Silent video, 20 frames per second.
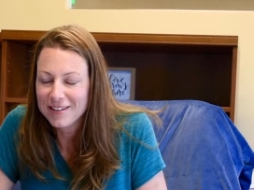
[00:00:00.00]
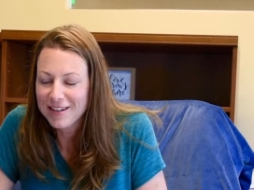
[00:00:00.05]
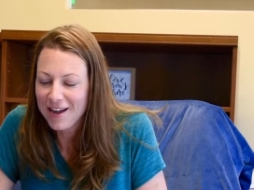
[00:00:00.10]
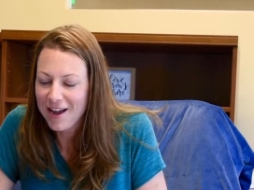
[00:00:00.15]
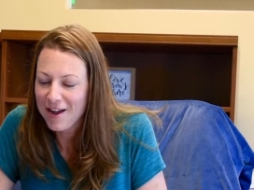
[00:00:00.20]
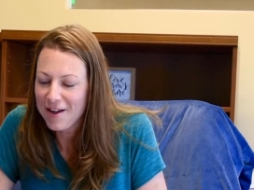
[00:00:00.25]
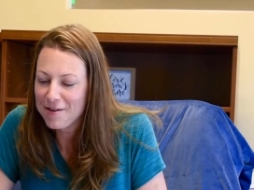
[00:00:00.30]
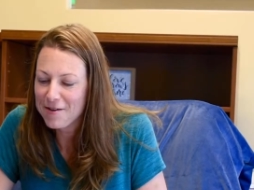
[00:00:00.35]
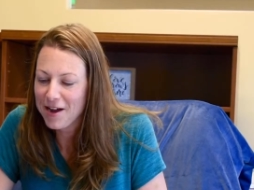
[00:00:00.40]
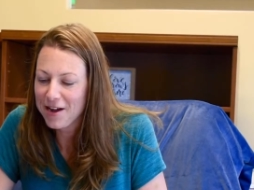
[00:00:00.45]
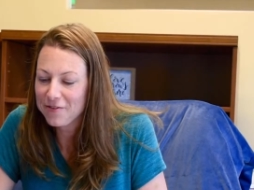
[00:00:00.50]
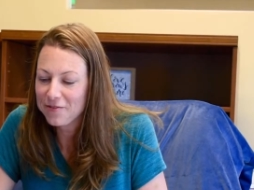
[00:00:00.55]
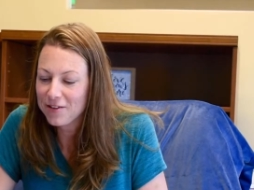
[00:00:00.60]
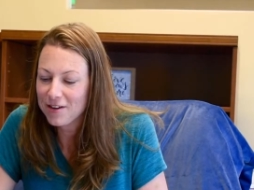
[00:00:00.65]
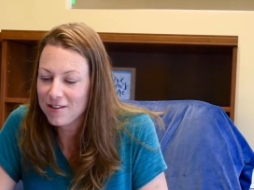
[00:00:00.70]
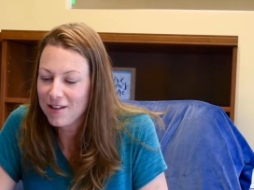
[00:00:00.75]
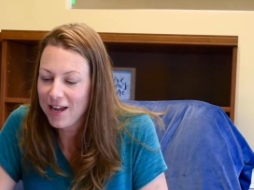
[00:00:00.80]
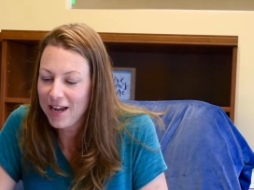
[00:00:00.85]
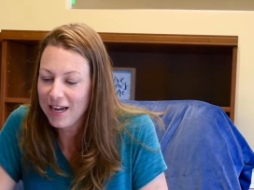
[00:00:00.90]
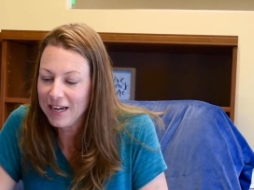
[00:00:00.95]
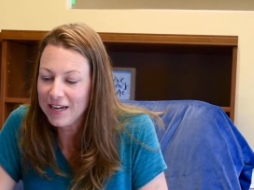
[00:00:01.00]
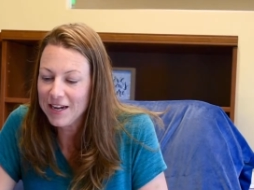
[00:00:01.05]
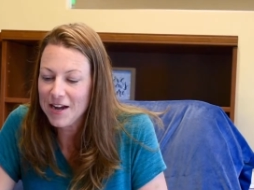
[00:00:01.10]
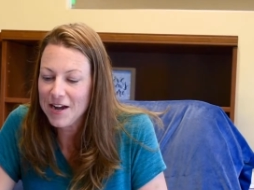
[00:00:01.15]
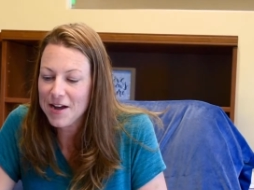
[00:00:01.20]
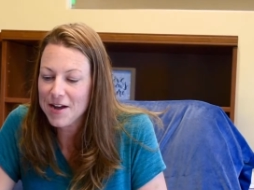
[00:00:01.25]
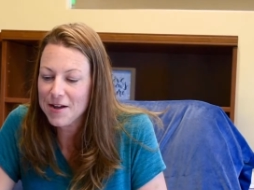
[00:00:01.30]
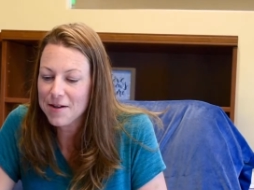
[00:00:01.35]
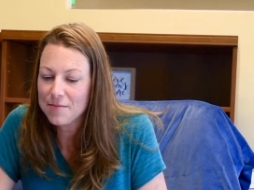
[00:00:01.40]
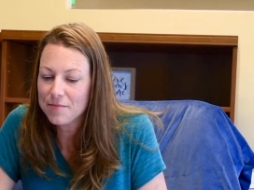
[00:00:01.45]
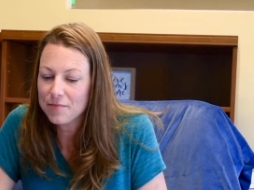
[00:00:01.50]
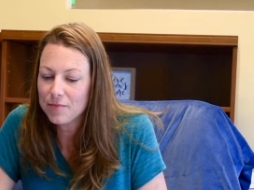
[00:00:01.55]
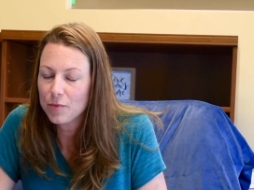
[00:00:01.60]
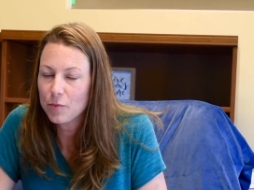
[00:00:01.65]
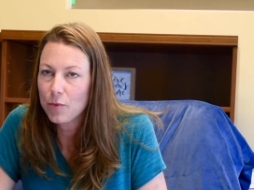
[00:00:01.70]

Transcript: Uh, I feel like um,